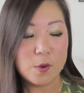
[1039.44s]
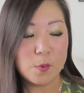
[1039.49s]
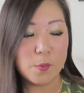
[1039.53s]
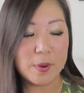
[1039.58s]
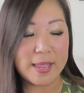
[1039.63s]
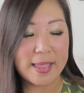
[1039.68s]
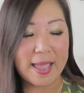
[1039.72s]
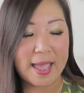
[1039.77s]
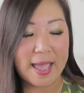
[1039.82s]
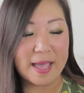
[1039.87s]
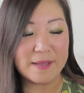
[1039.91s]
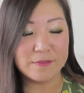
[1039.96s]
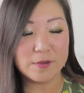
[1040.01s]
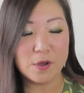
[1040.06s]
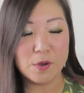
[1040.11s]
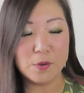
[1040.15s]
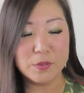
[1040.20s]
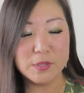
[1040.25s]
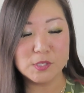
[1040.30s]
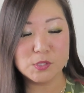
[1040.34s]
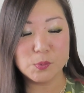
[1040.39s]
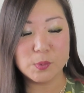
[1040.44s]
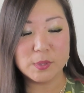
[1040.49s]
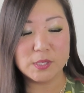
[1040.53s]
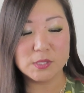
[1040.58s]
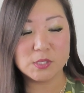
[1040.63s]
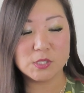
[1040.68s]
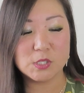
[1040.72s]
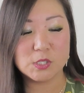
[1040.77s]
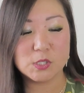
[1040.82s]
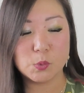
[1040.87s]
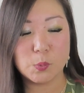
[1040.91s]
We have, oh, this one
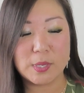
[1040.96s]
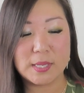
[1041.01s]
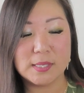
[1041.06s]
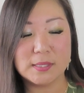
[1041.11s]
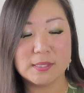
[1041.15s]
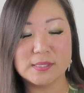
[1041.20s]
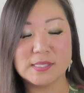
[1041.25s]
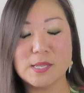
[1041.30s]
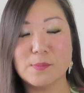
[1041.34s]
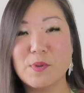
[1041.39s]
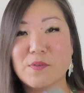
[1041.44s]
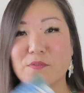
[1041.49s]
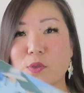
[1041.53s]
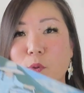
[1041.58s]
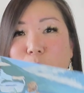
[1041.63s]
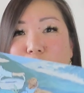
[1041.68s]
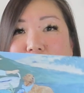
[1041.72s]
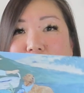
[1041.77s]
is sweet. Some of you